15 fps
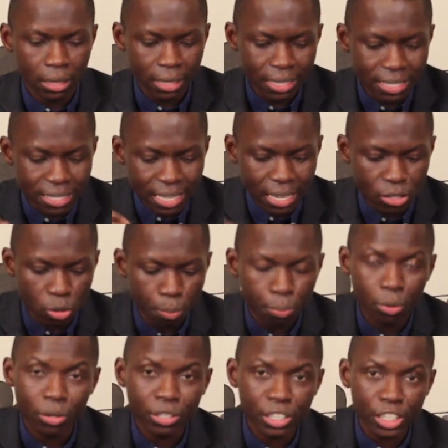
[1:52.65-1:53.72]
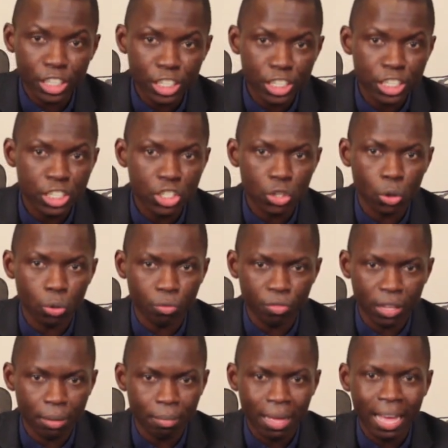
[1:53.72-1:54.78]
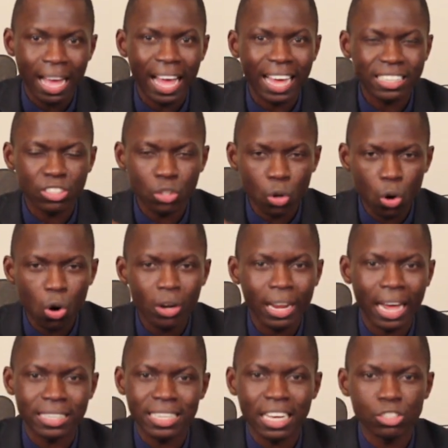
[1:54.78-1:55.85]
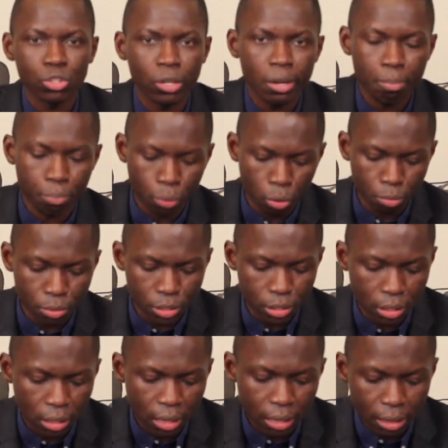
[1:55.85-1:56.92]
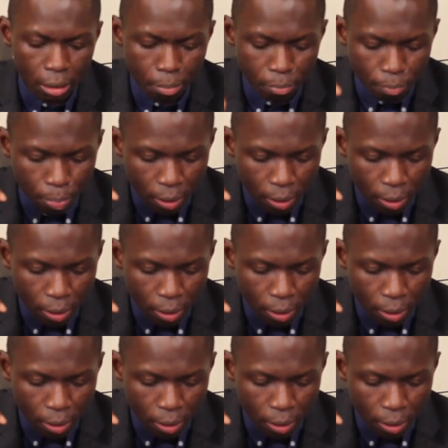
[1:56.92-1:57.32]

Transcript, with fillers: It sat upon each of them as God has actually promised. The